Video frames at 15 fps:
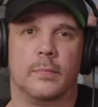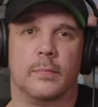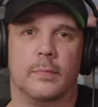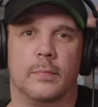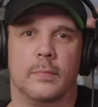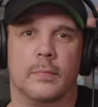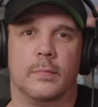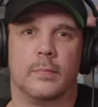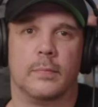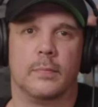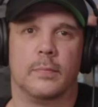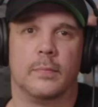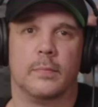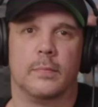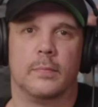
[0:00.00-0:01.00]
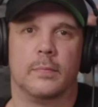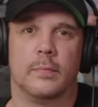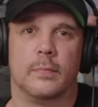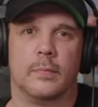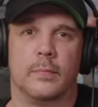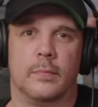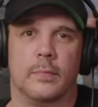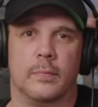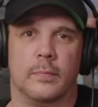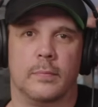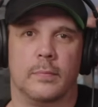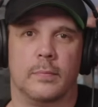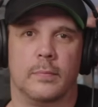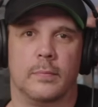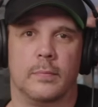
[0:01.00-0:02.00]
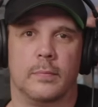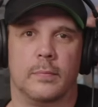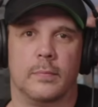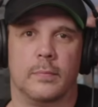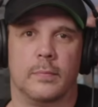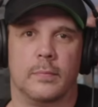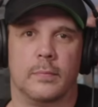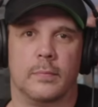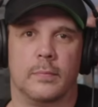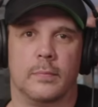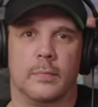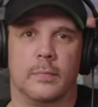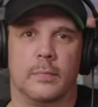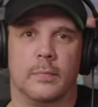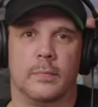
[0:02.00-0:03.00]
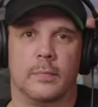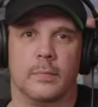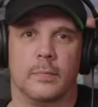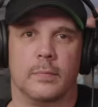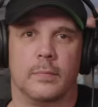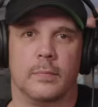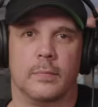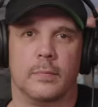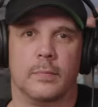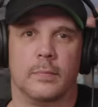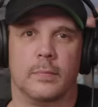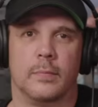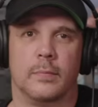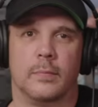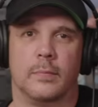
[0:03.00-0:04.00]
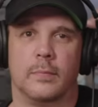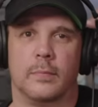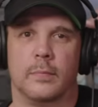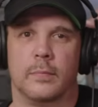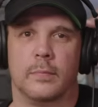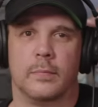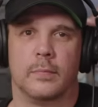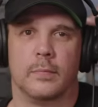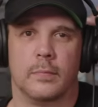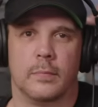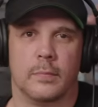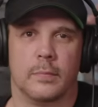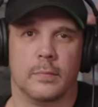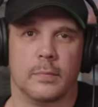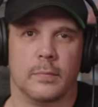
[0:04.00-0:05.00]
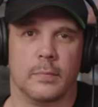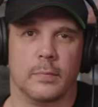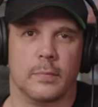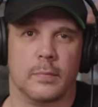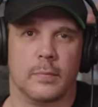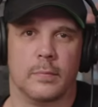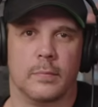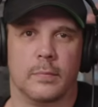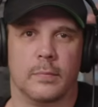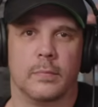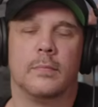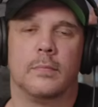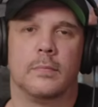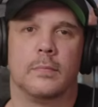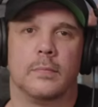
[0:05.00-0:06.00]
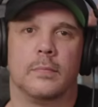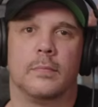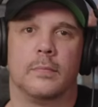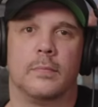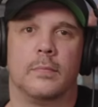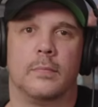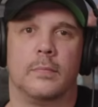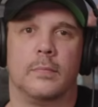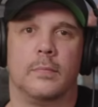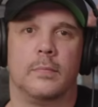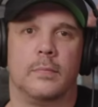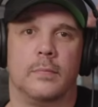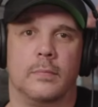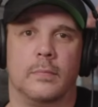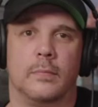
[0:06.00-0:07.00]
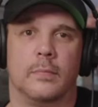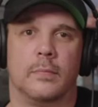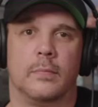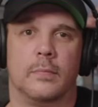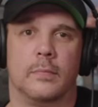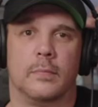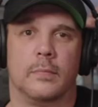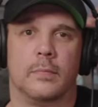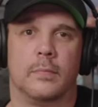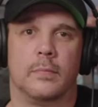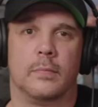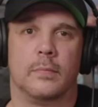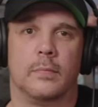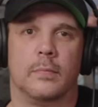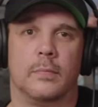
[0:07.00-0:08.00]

[no speech]